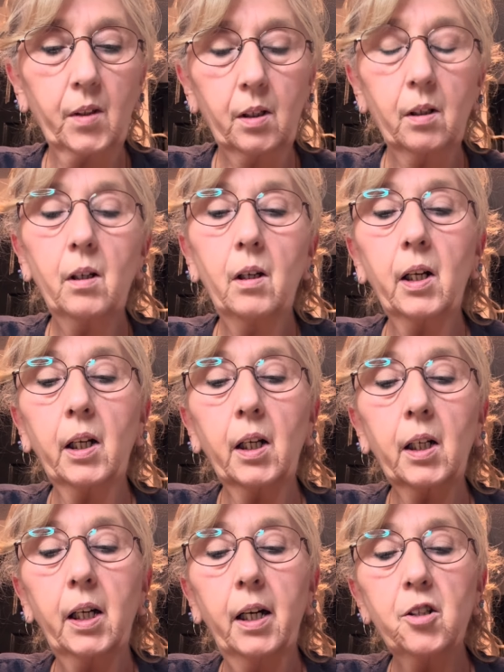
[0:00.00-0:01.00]
And I gotta
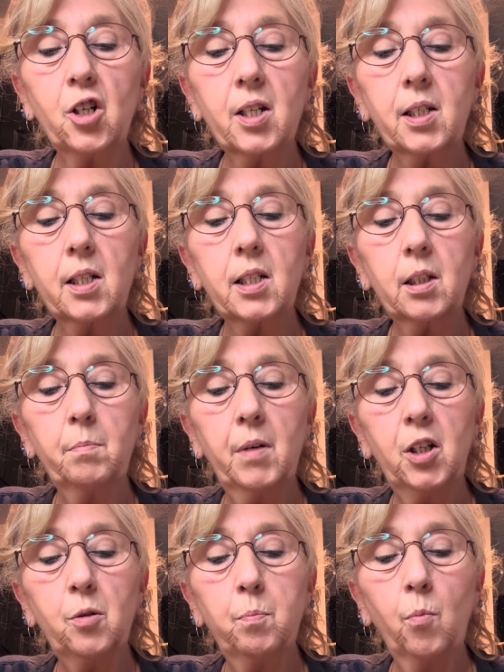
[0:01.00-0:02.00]
cut just a
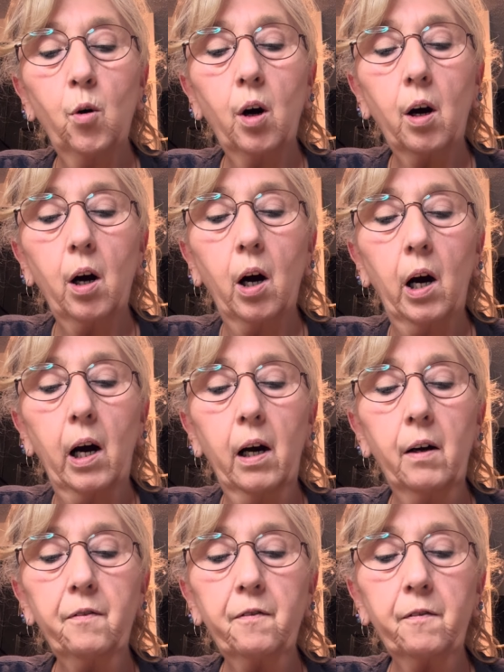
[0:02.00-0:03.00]
smidge more
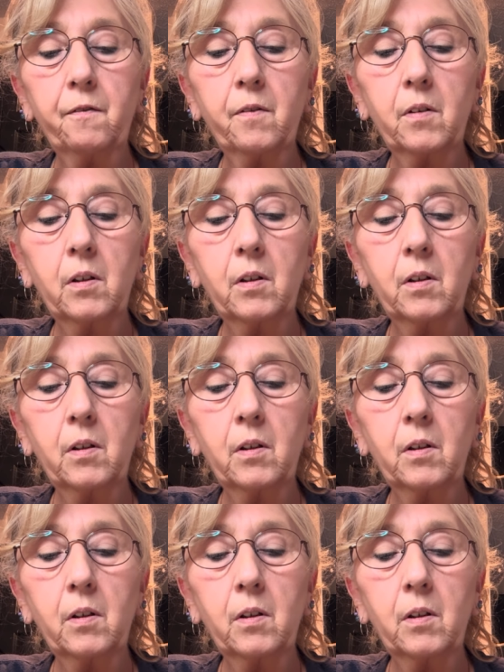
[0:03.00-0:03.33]
off.